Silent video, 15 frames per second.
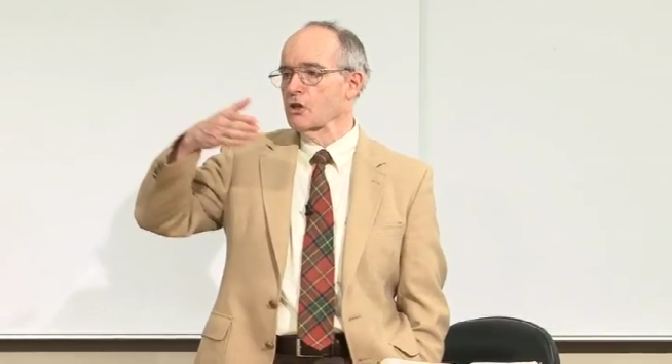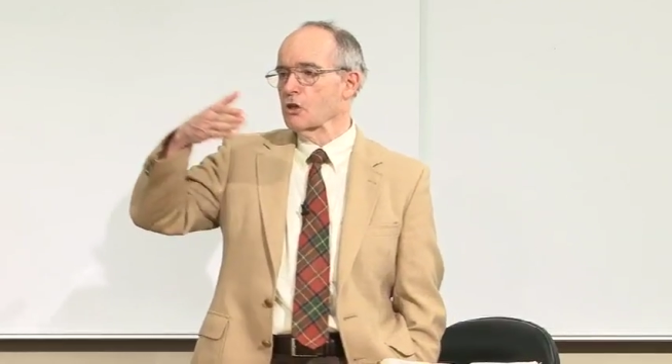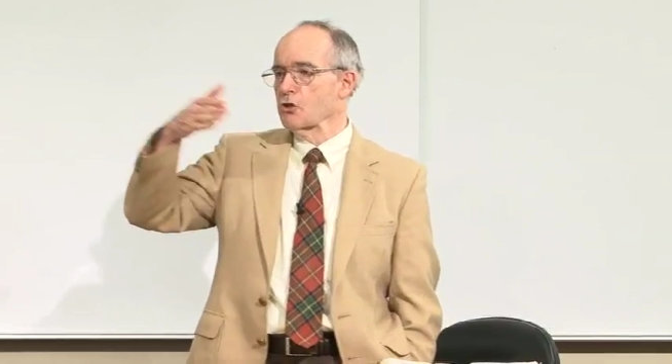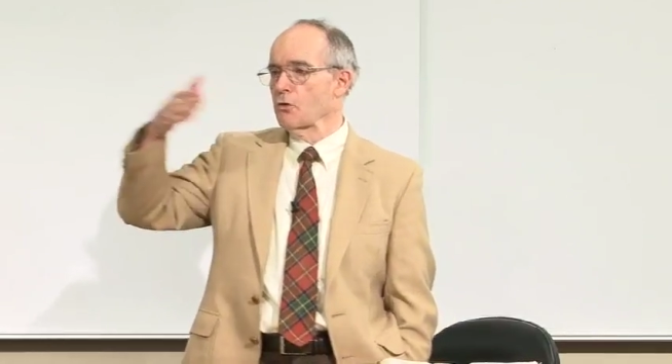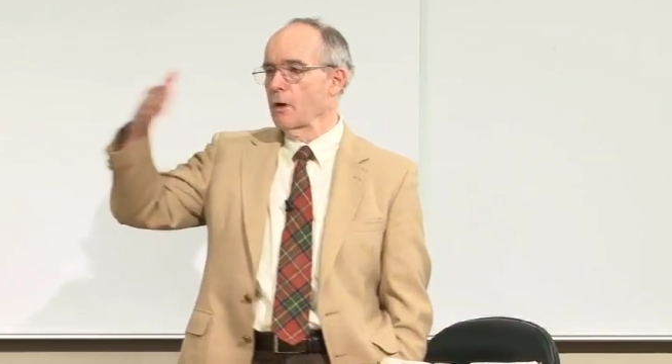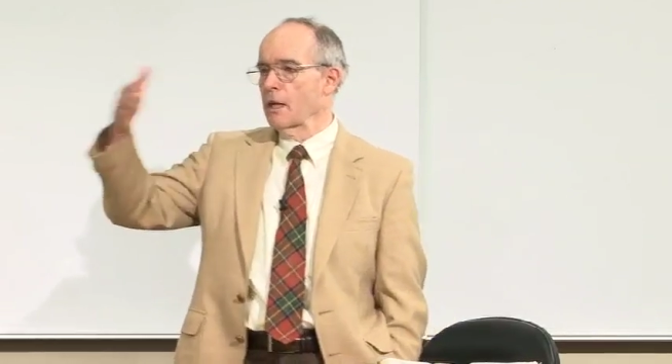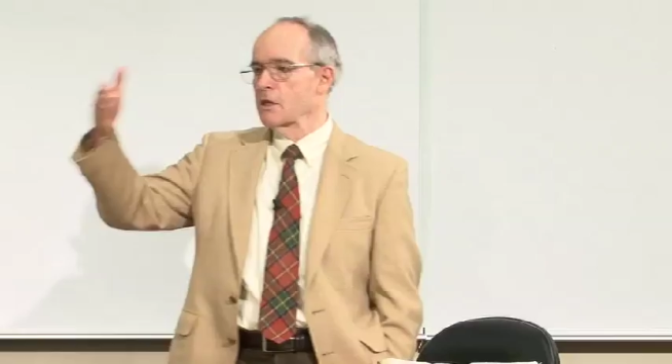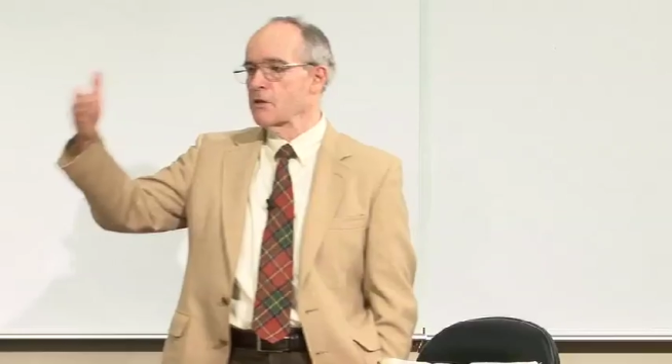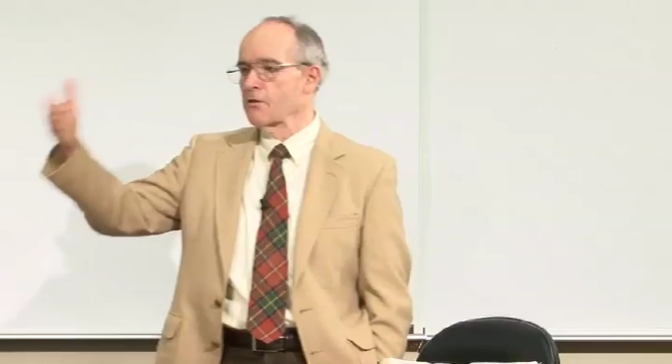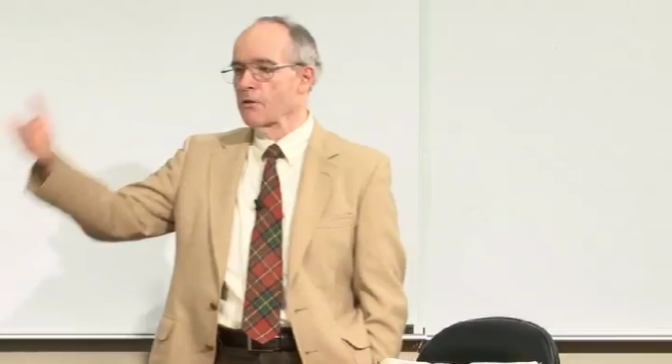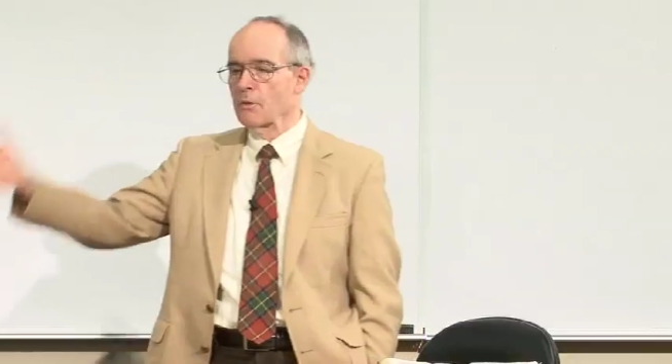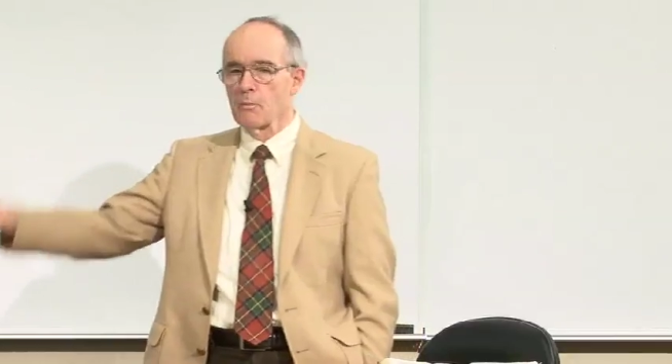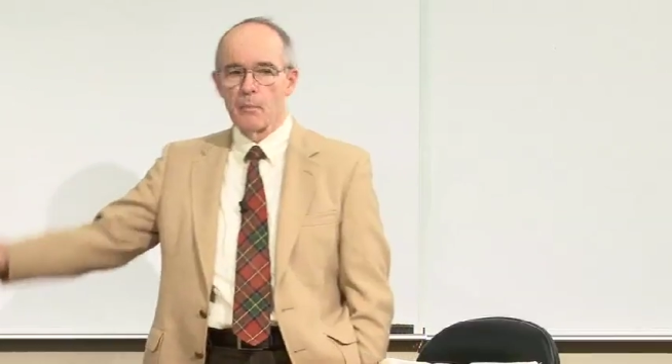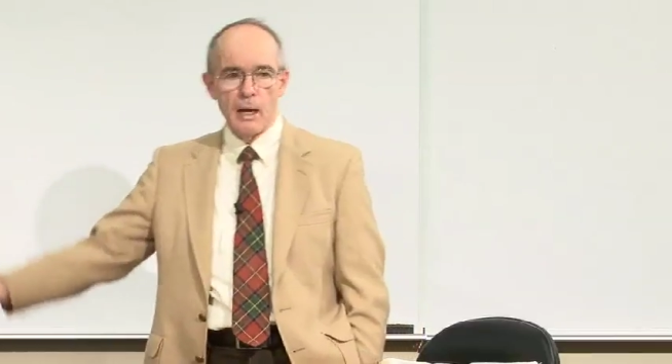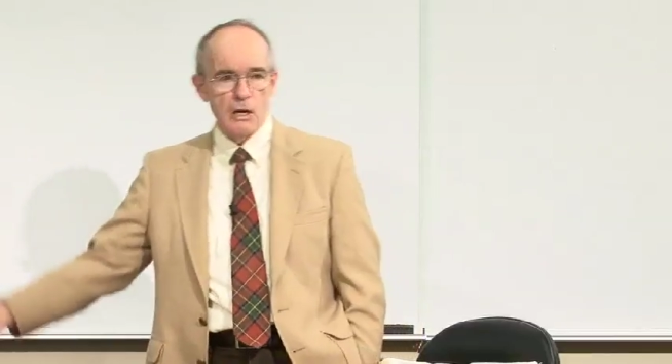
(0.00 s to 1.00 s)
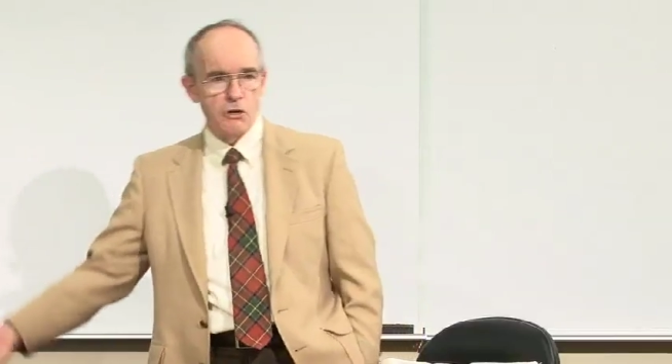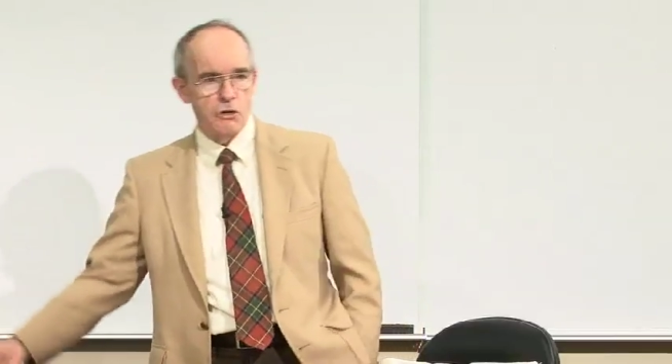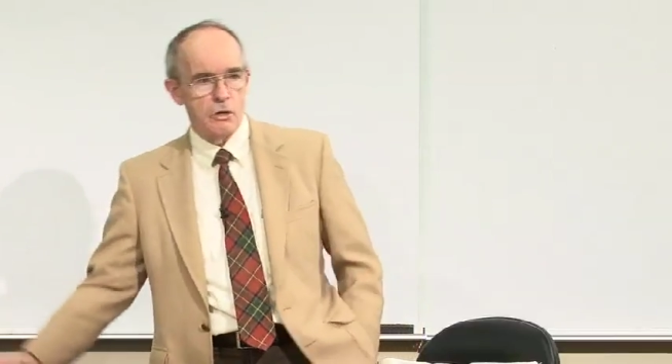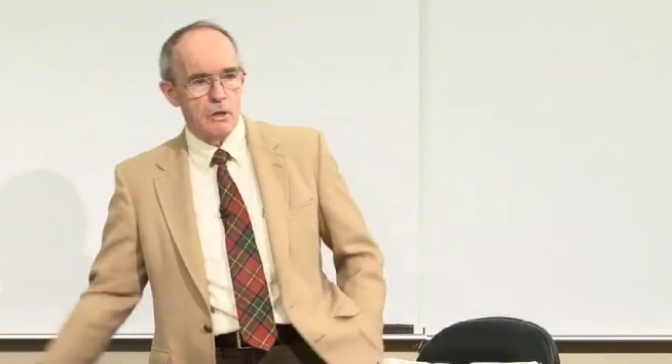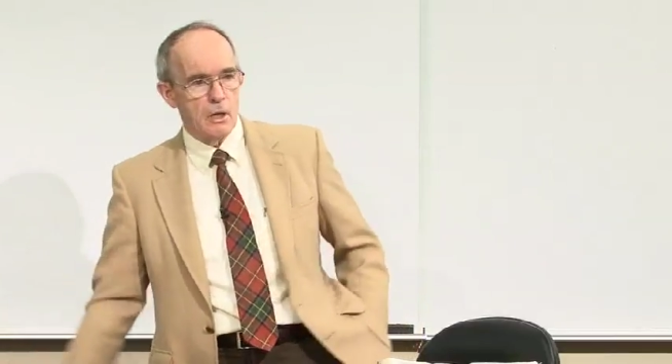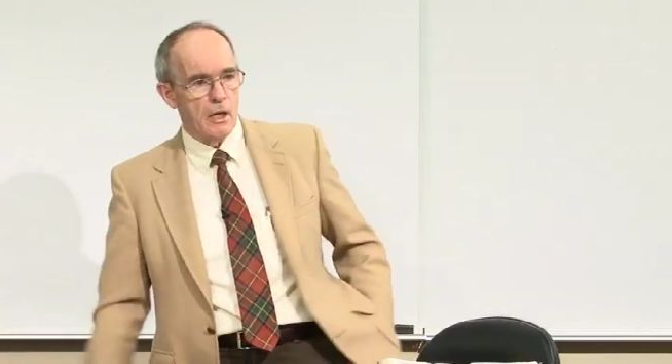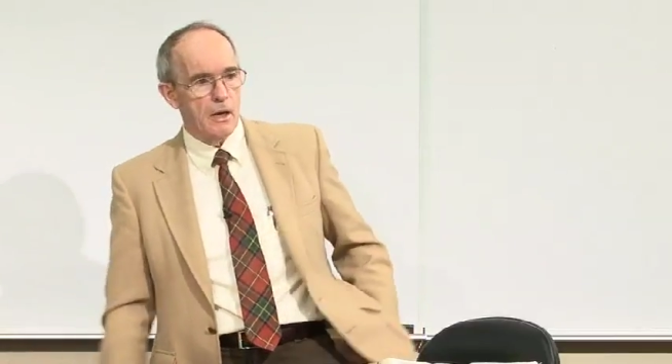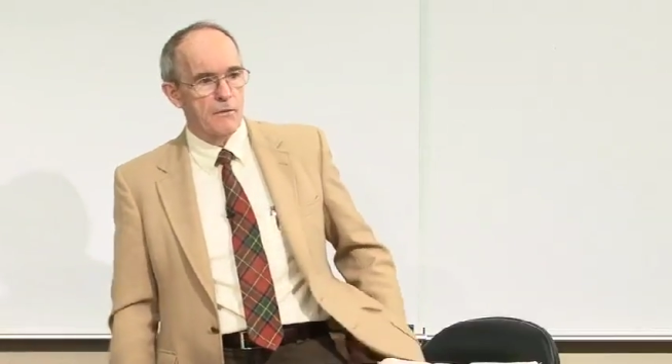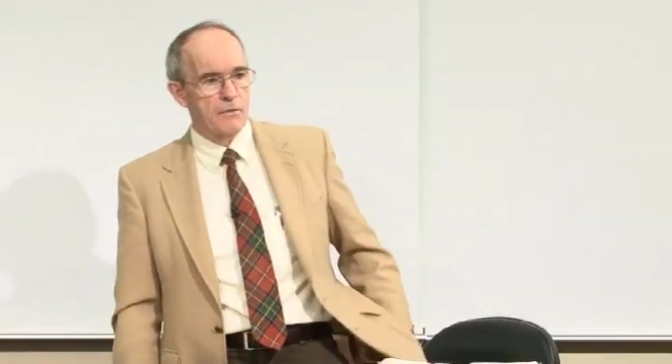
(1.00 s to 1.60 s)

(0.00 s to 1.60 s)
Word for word: is a transformation